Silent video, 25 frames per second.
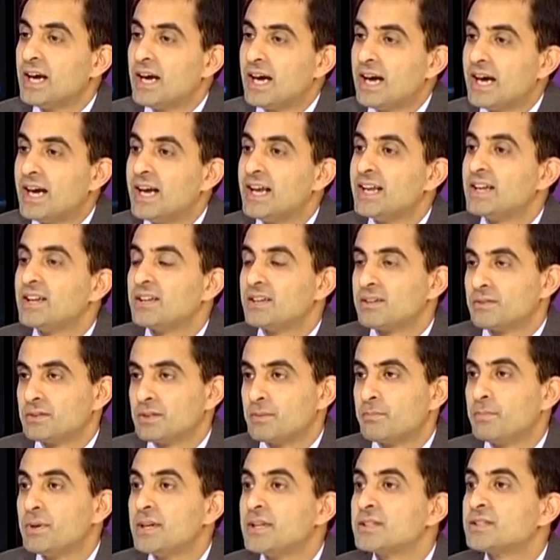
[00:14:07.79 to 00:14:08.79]
and
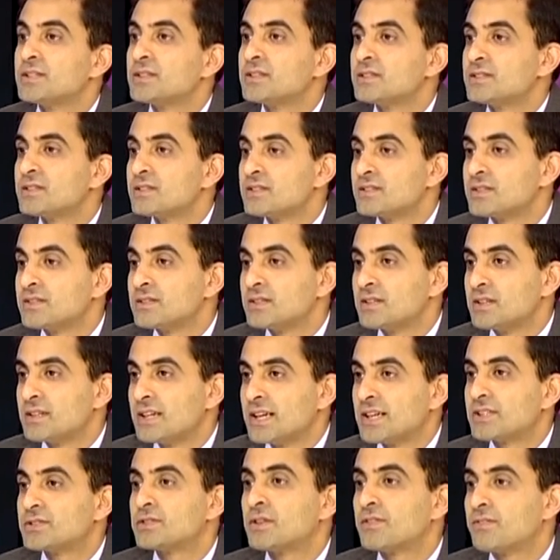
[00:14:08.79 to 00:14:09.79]
the patient's
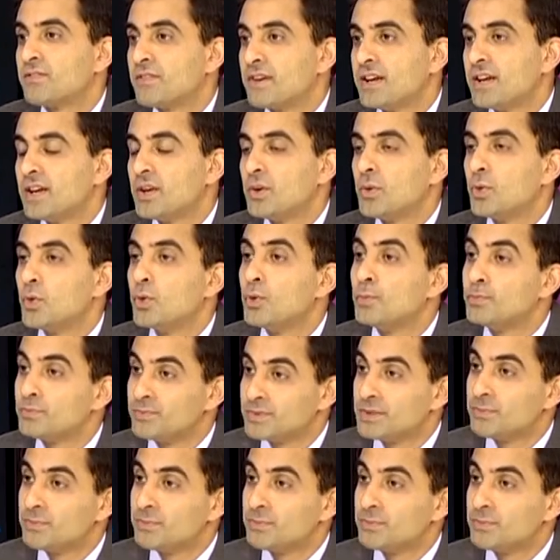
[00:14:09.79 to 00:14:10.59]
next of kin, whom